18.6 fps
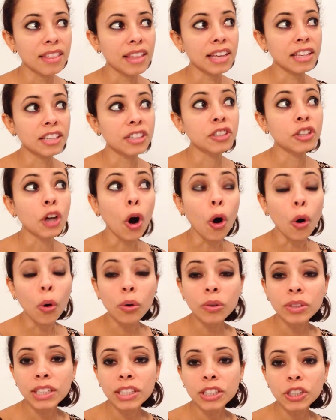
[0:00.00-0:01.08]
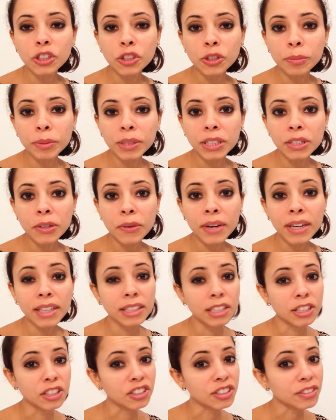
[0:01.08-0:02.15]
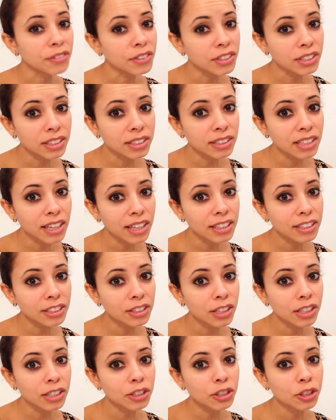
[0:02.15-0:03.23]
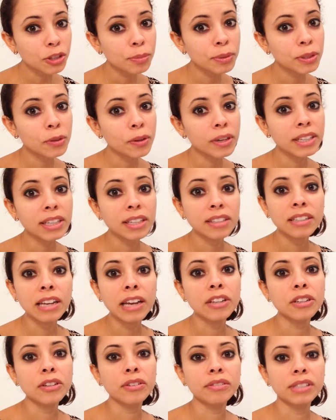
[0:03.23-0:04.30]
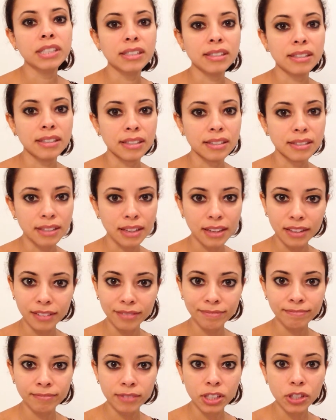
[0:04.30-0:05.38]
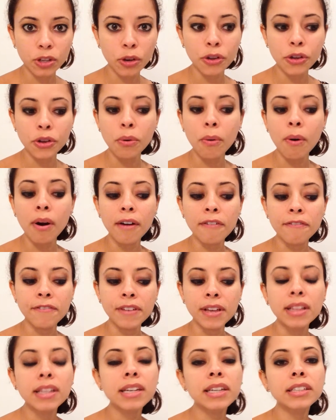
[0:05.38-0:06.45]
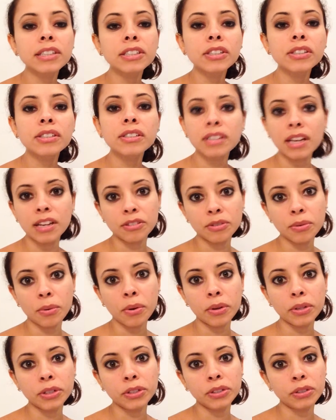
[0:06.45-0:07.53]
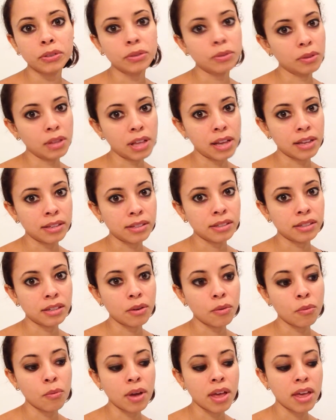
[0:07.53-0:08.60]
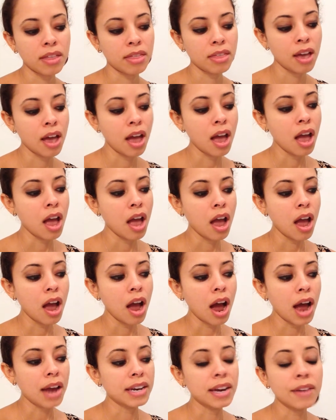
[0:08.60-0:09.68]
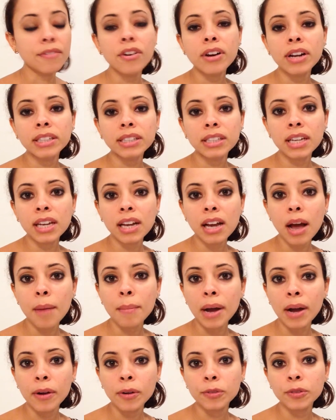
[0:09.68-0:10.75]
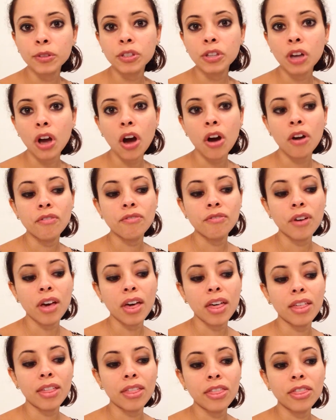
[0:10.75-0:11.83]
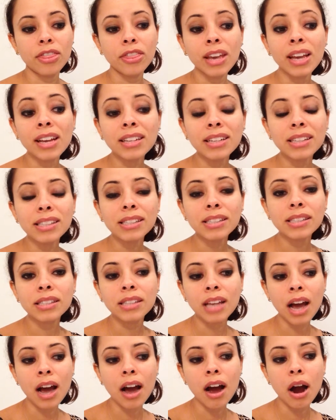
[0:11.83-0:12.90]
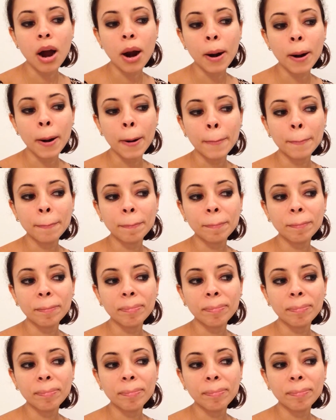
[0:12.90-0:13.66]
that you know that you should be doing and the universe is telling you that you should be doing and yet you're resisting. So you are filling your schedule, your to-do list with a never-ending amount of things that are